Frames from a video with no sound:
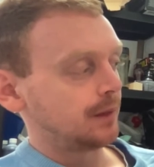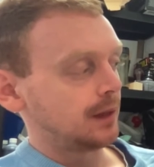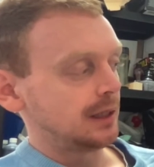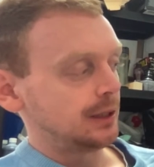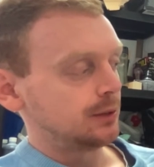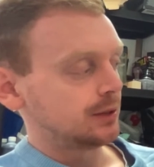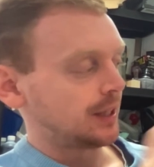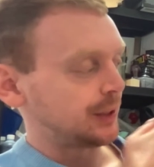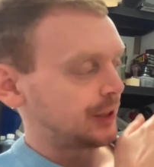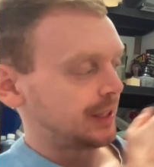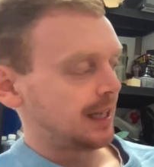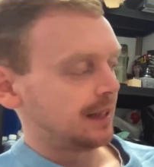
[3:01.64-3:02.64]
you
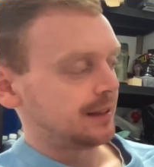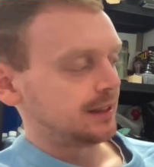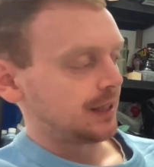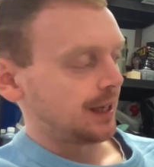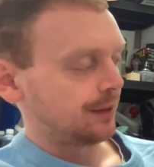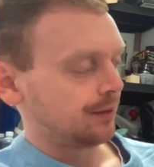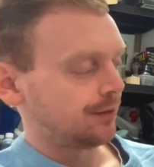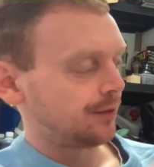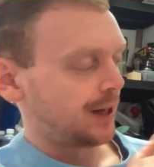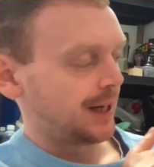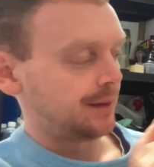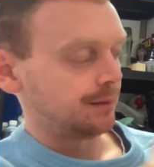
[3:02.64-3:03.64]
essentially get these kind of
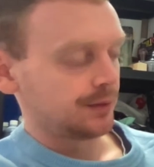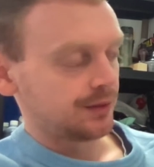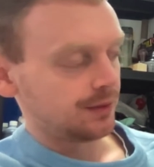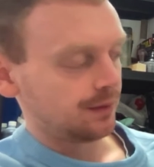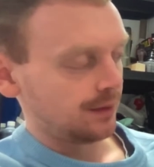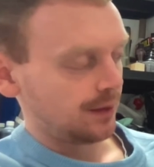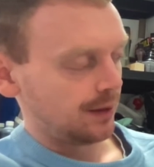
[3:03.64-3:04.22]
frames